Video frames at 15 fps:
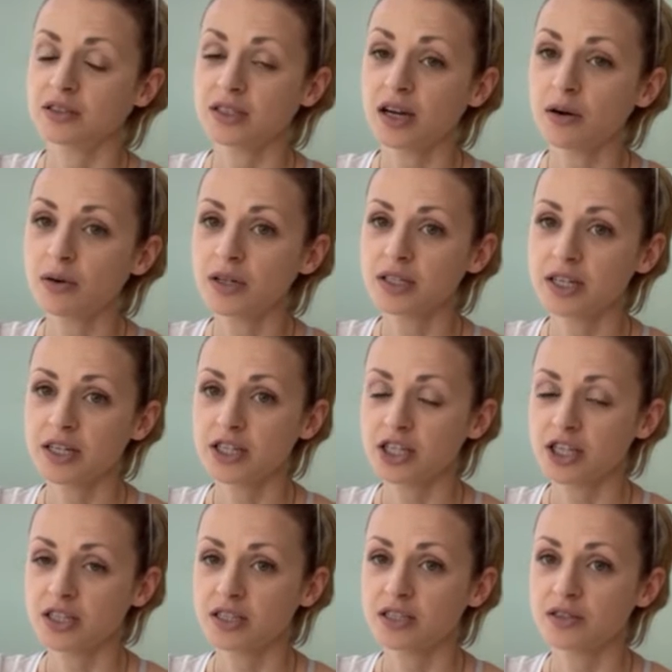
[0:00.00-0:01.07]
and our
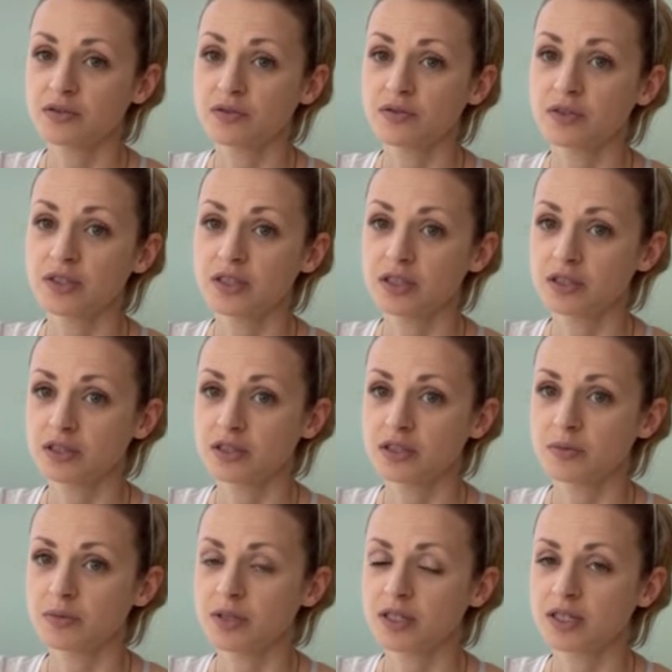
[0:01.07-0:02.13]
digestive
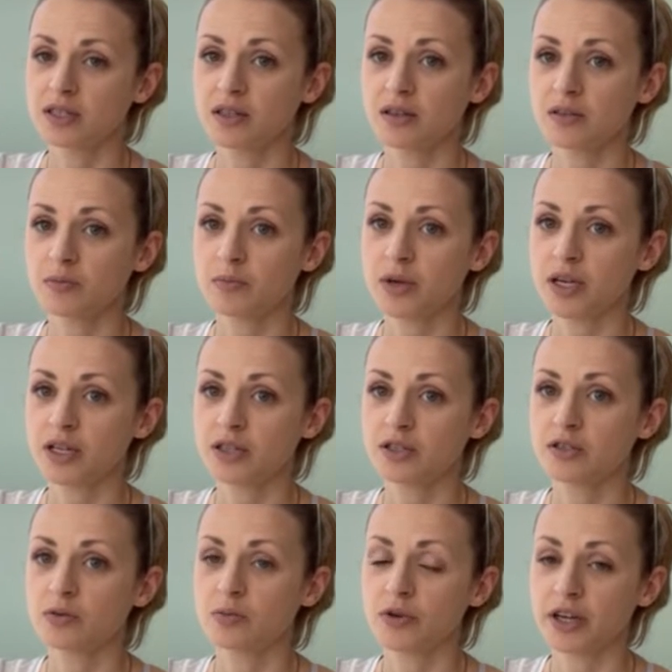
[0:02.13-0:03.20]
system is not made
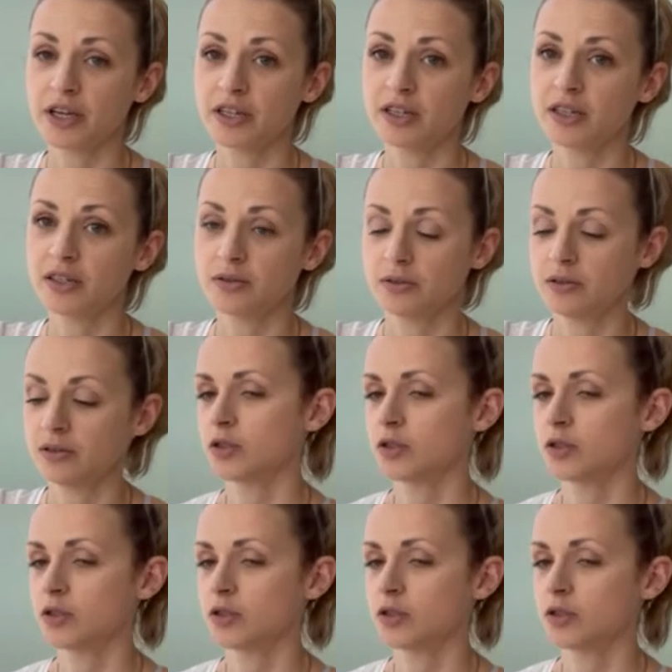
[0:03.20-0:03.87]
to break it down.